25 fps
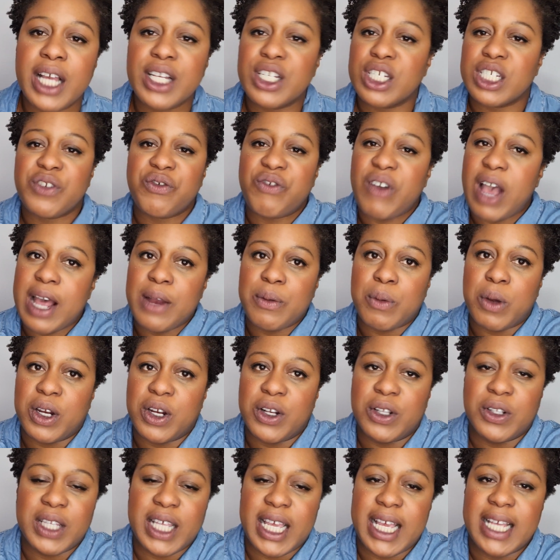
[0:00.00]
I just found one
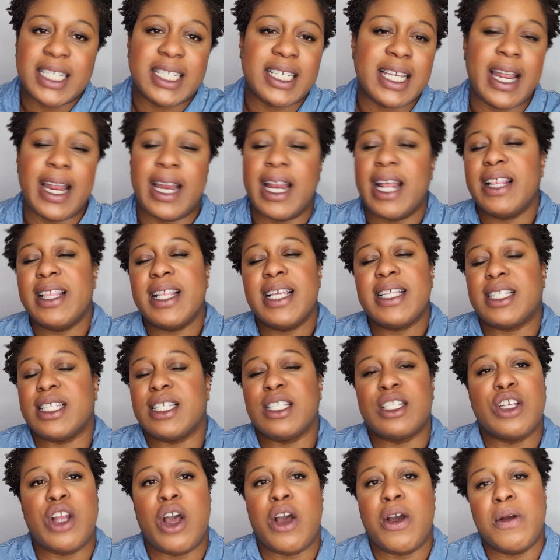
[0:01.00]
on the internet, and this
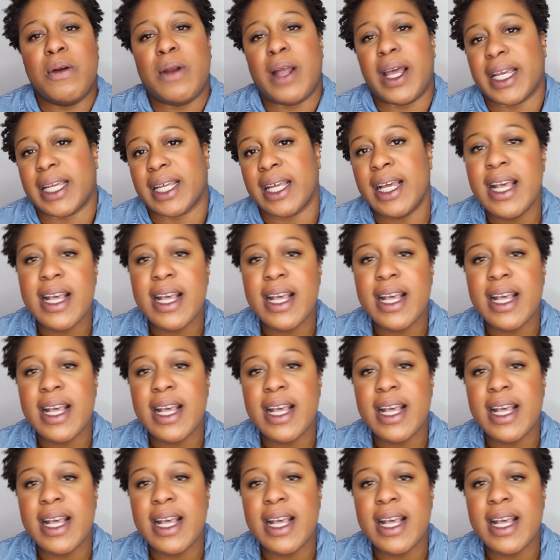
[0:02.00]
is no like